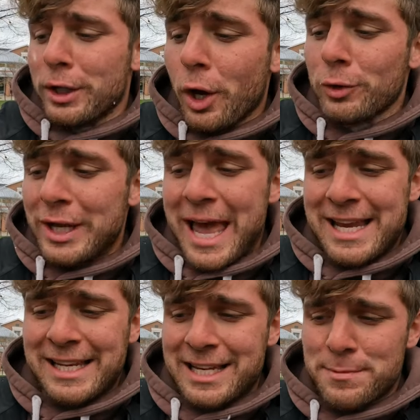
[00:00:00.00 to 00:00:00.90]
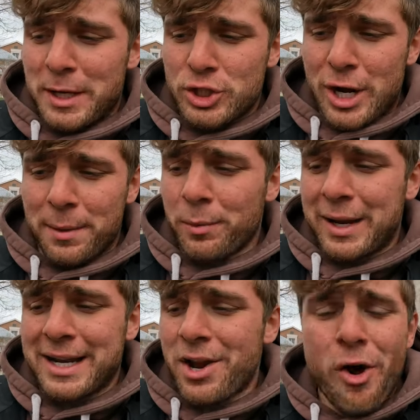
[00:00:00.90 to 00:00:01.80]
goes ahead and gets me a shiny. But we
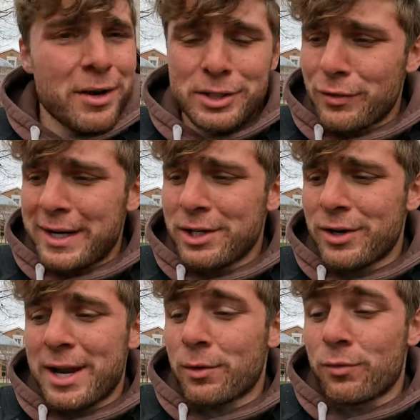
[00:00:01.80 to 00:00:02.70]
got an onix right here and a